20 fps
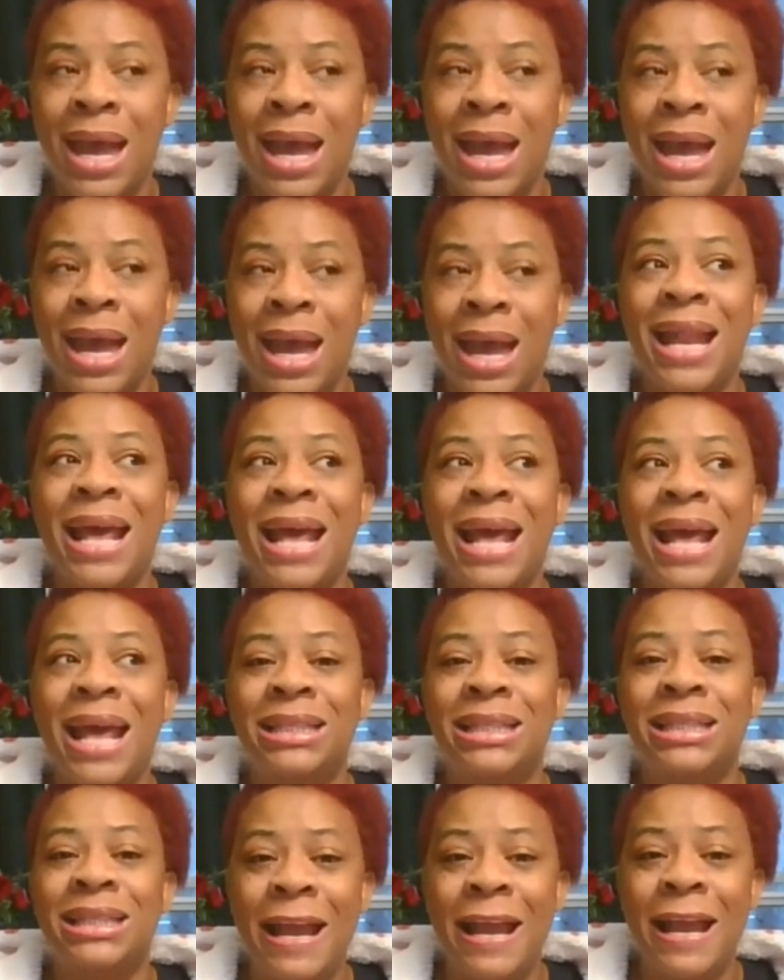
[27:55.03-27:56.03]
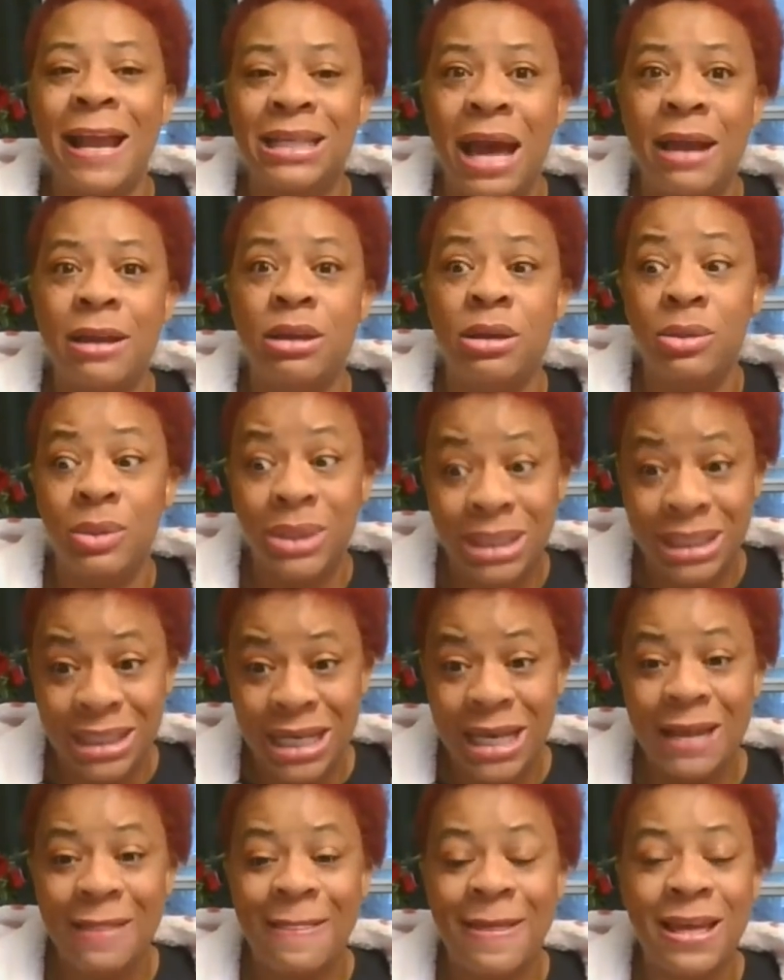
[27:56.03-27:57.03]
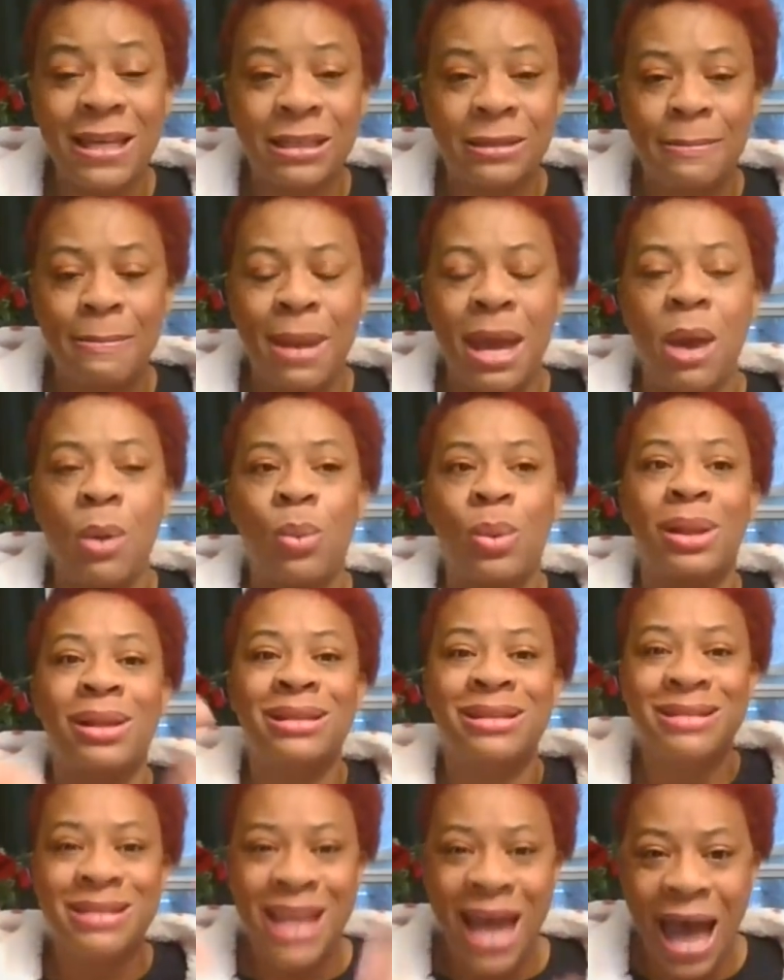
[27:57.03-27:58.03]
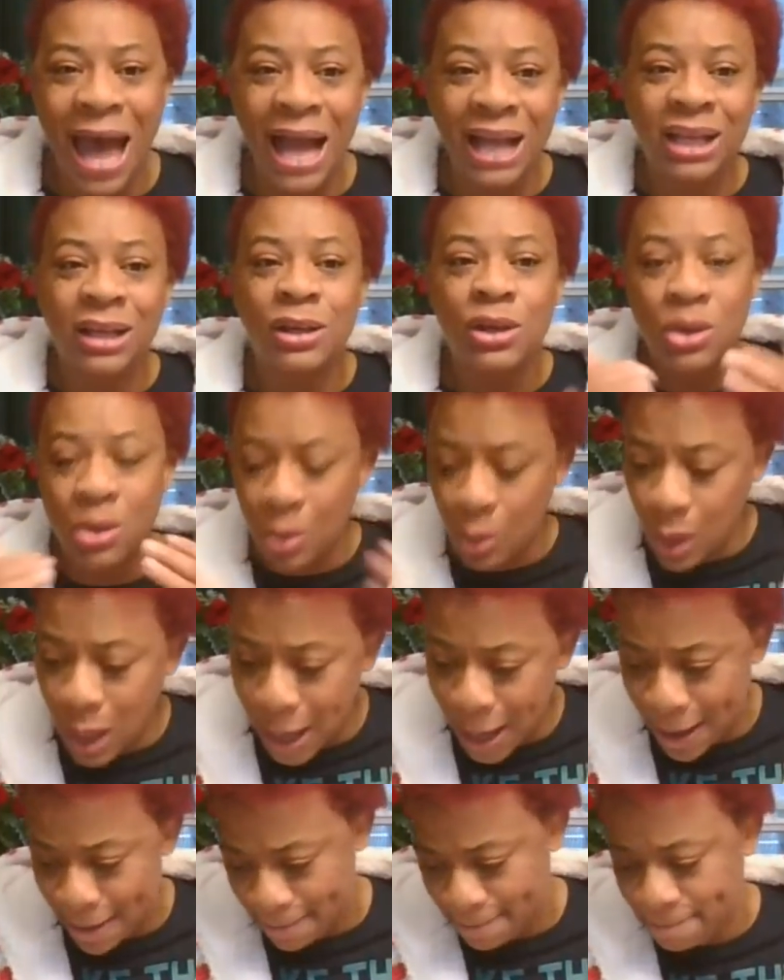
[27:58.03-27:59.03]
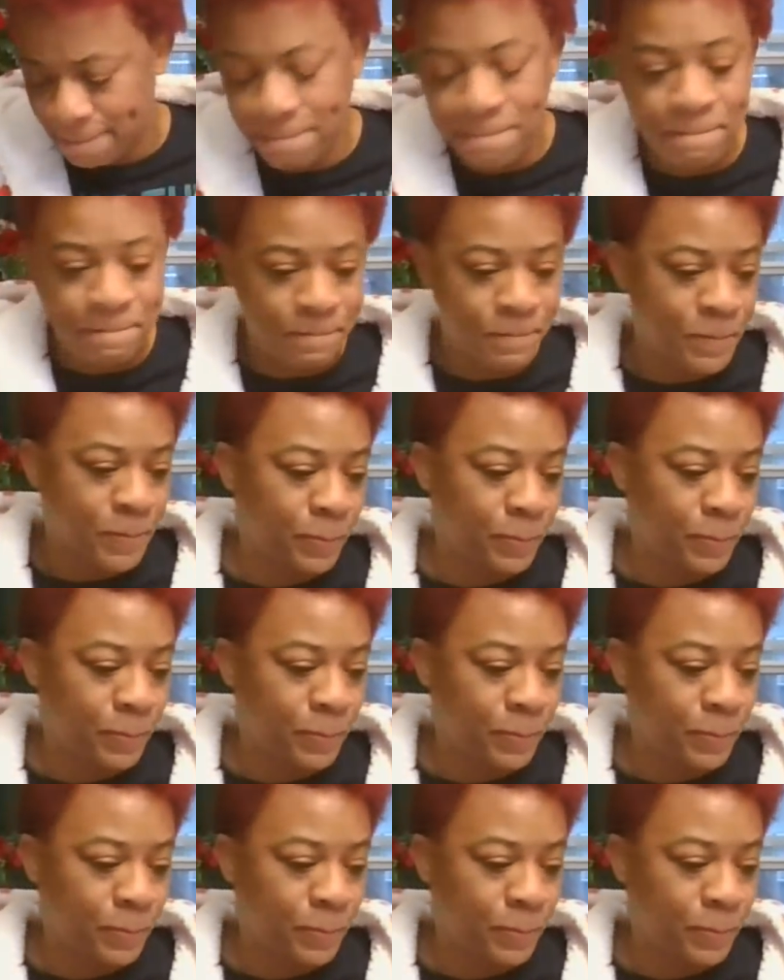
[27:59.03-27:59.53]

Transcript: And at the same time, you see these men will knock you up. 4